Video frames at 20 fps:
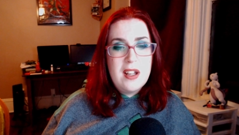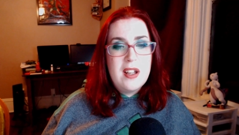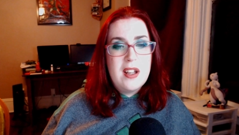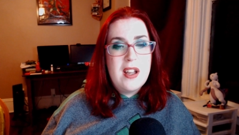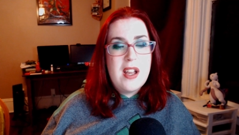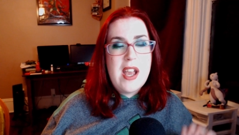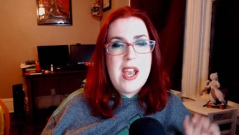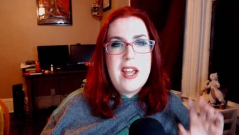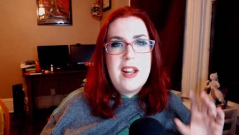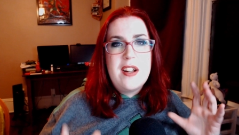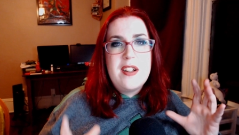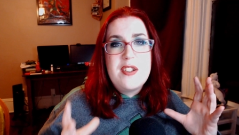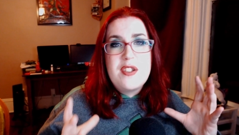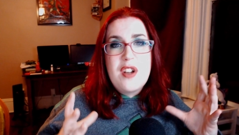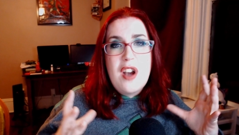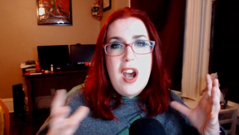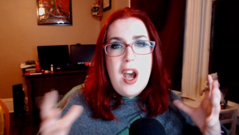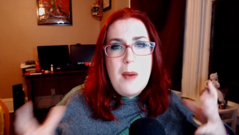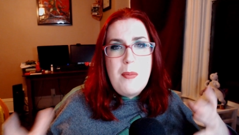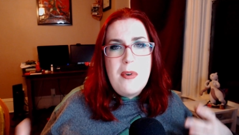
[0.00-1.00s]
And on
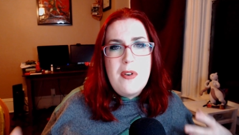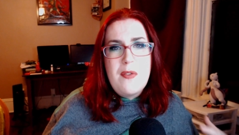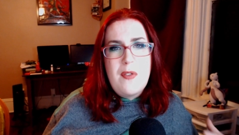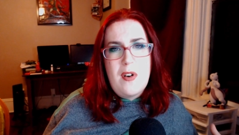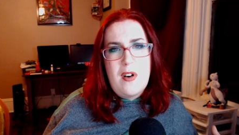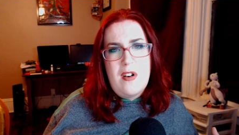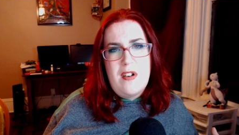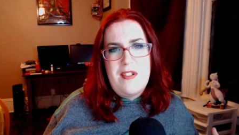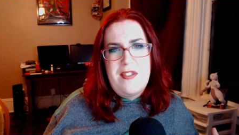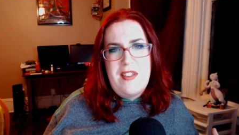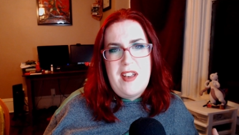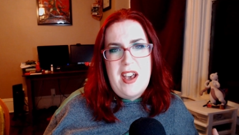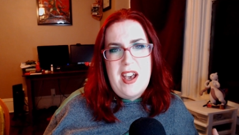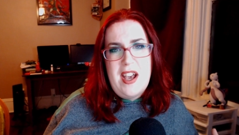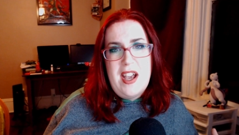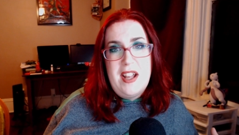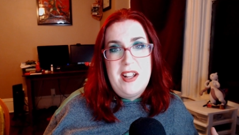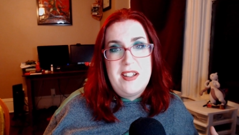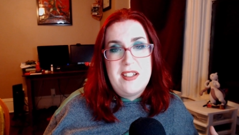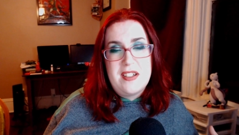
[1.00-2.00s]
top of all
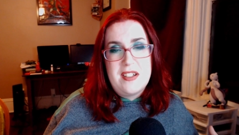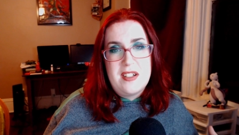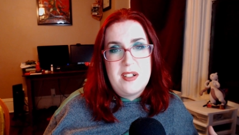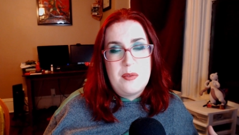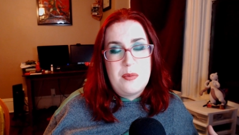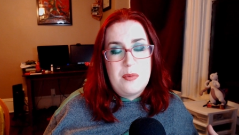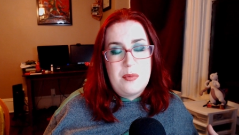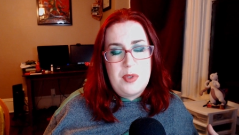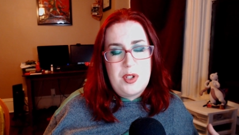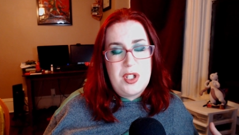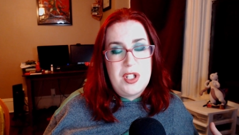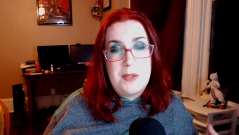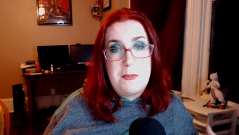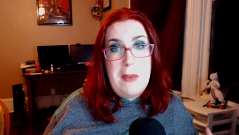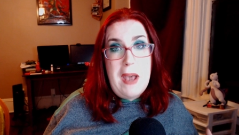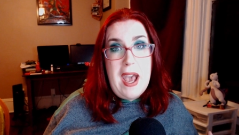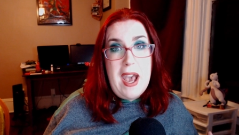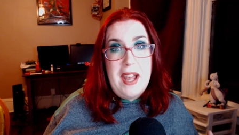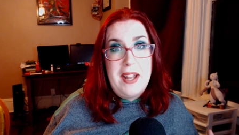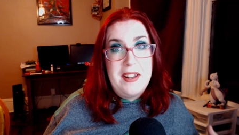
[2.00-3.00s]
that, which is
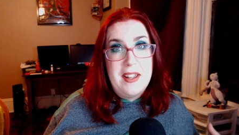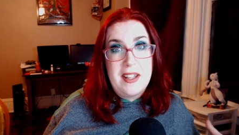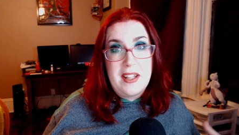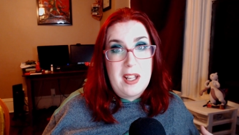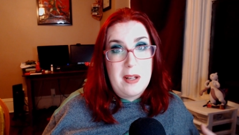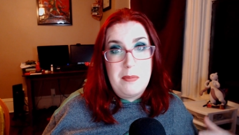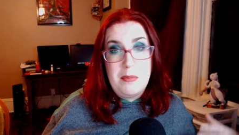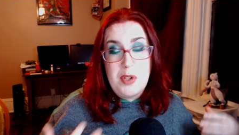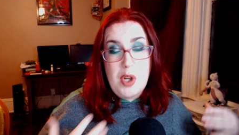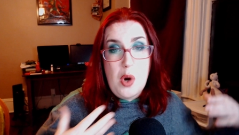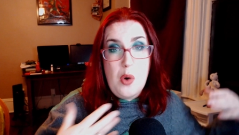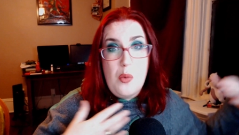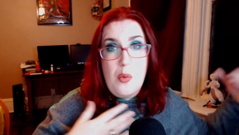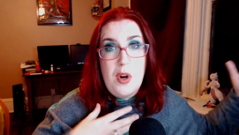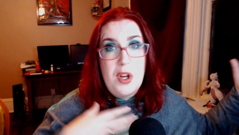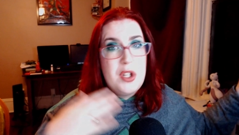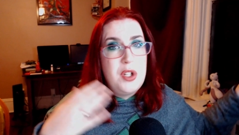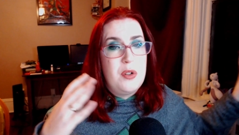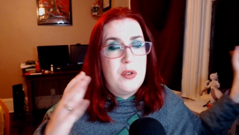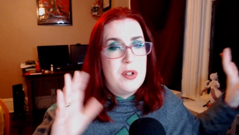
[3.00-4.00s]
bad, like I don't
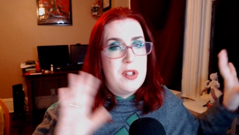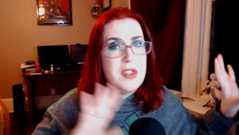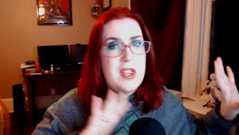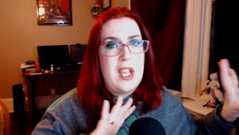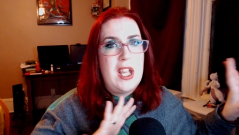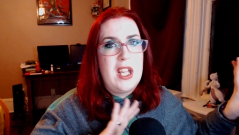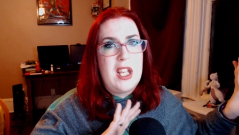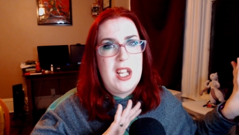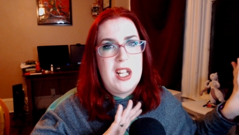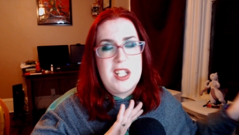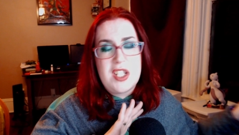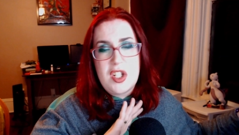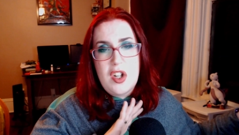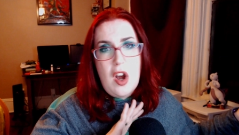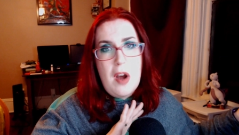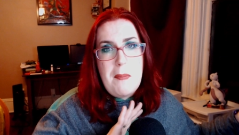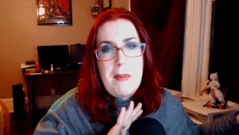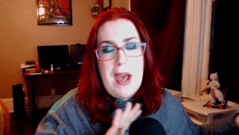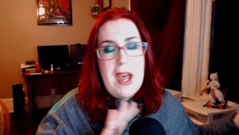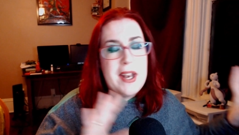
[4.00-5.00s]
want you to think it's
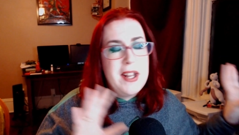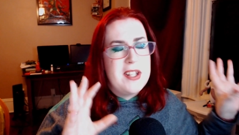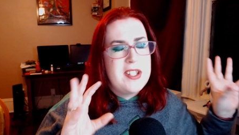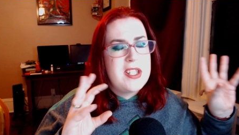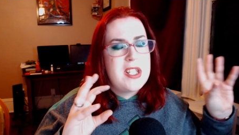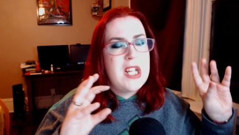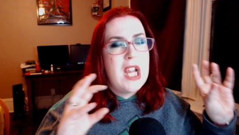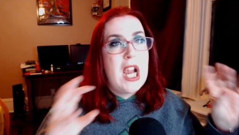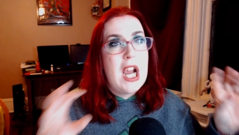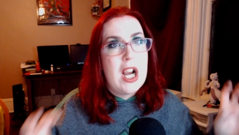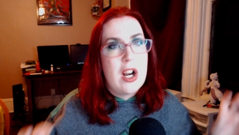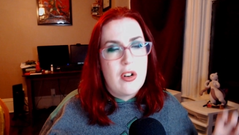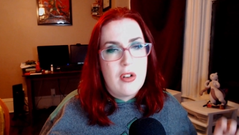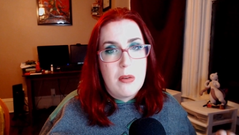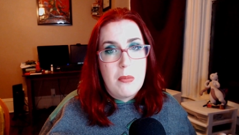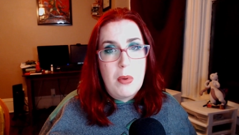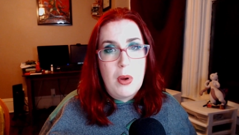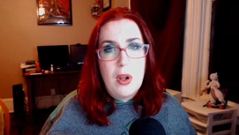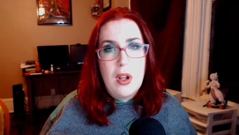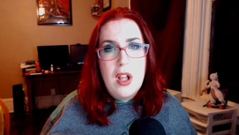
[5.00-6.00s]
not bad, it's
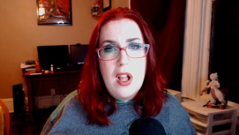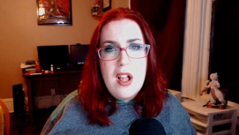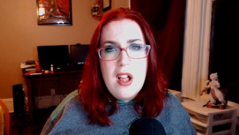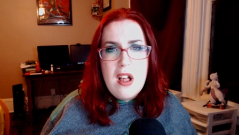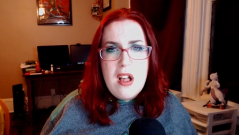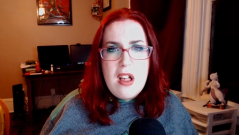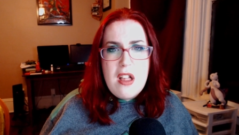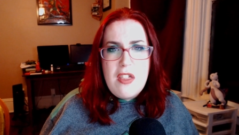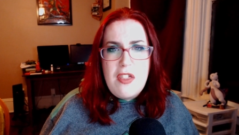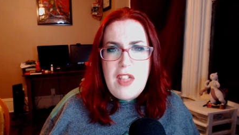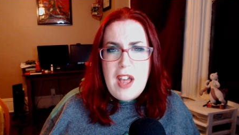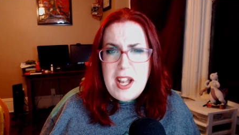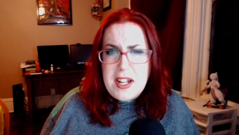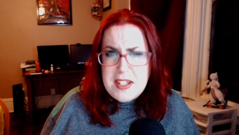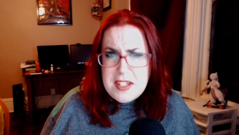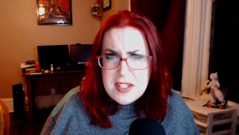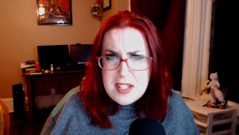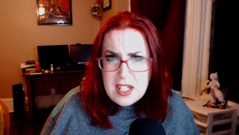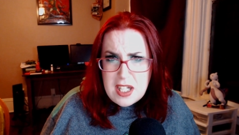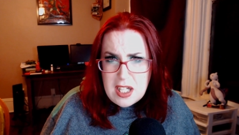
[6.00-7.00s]
terrible. That
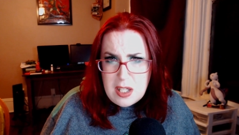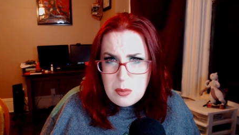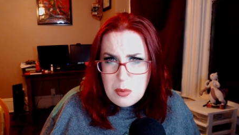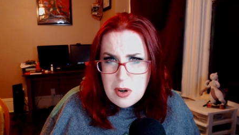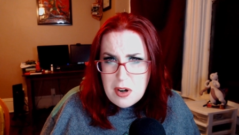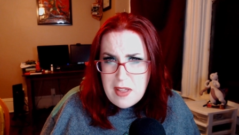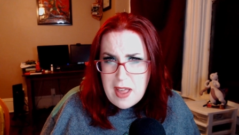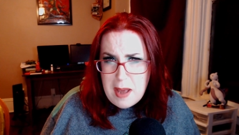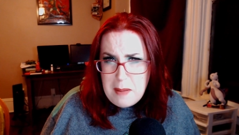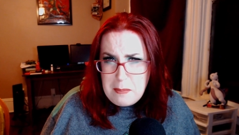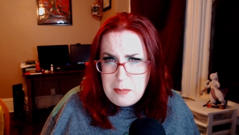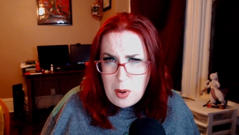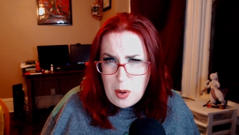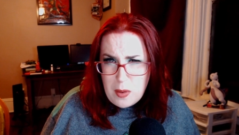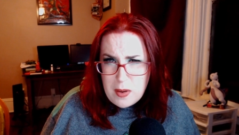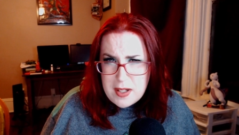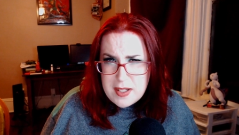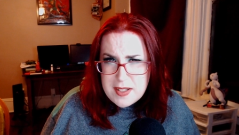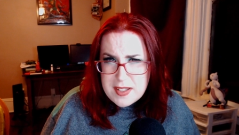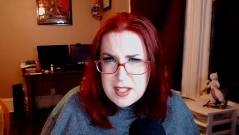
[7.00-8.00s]
scene where that
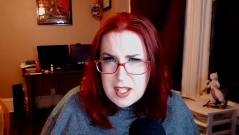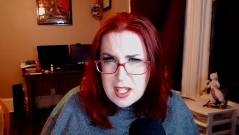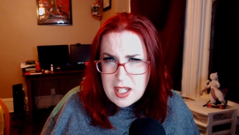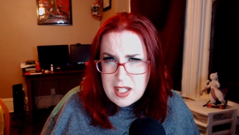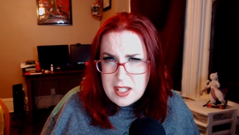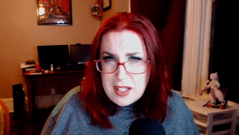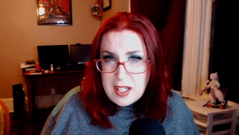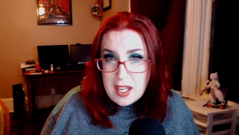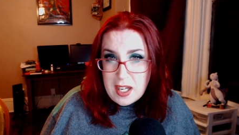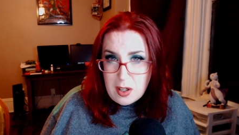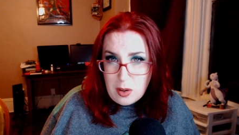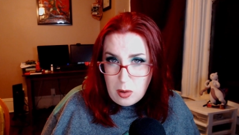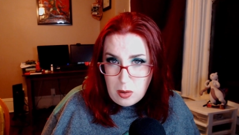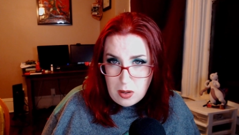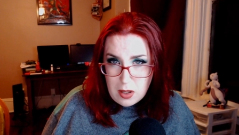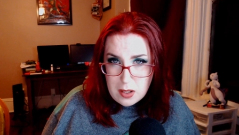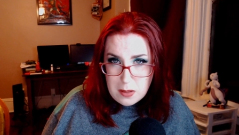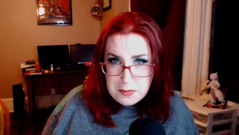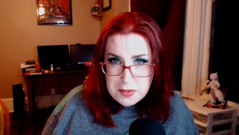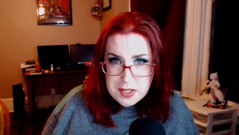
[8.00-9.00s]
boy is kicking that
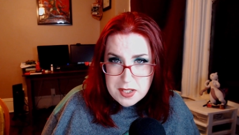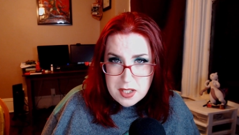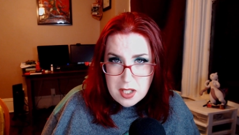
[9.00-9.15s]
corpse.